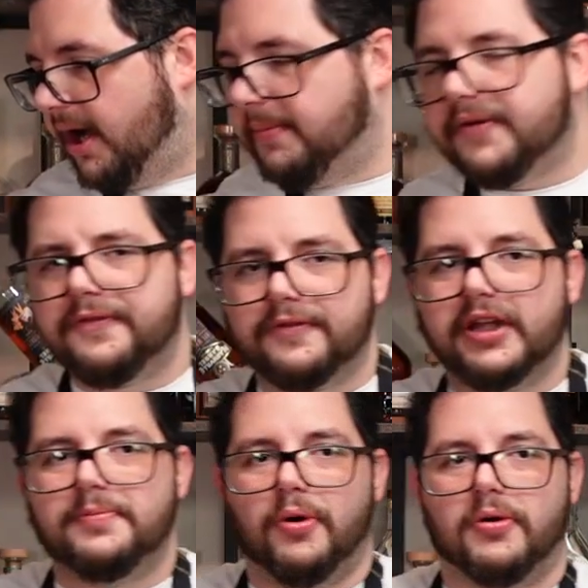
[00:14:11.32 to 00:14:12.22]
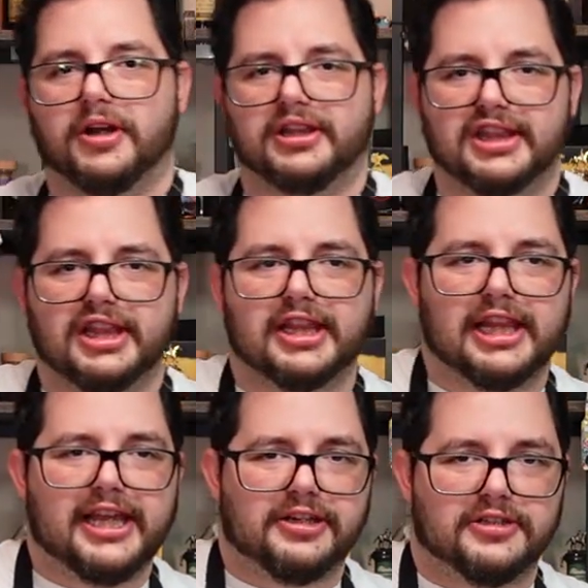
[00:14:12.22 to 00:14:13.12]
going to free pour a
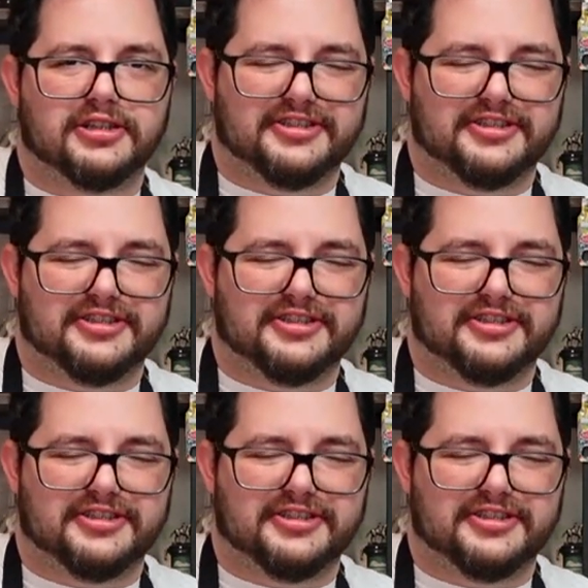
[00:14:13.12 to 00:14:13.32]
little,